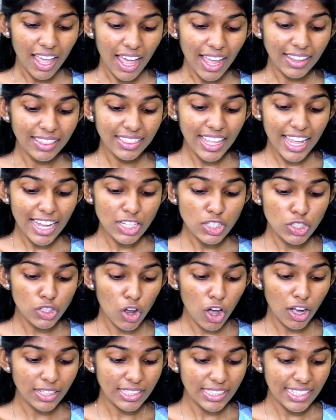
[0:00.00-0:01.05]
and they do
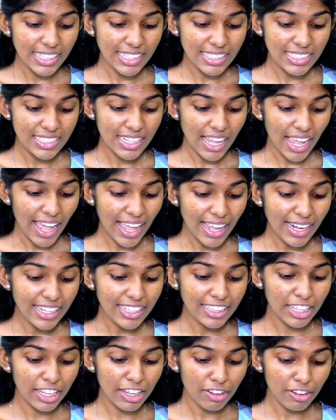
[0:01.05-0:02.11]
not eat
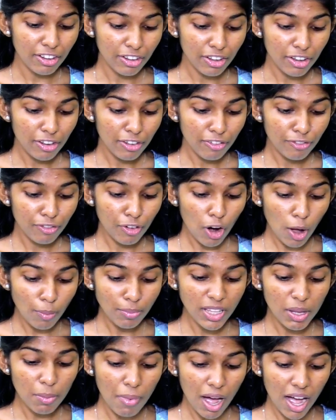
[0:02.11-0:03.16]
anything
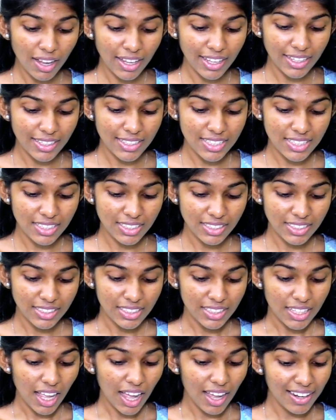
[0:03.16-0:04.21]
from the market
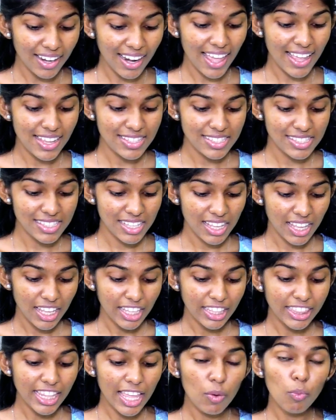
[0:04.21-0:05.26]
unless
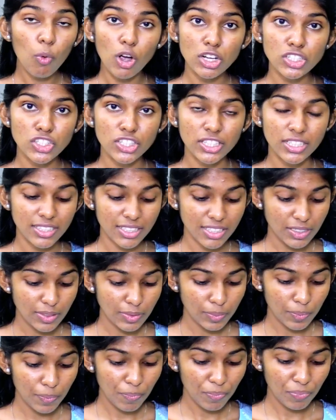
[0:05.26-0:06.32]
they wash it.
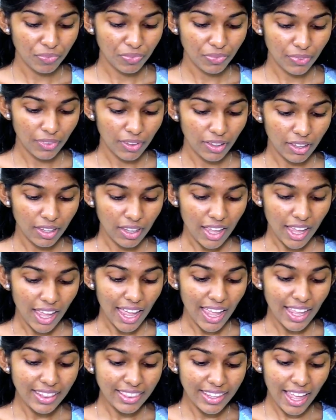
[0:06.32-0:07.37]

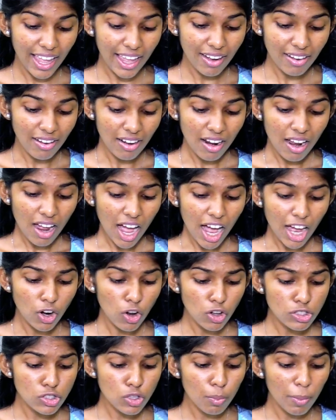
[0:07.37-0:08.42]
And there are
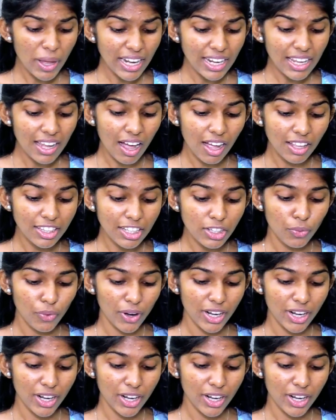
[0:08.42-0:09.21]
also many other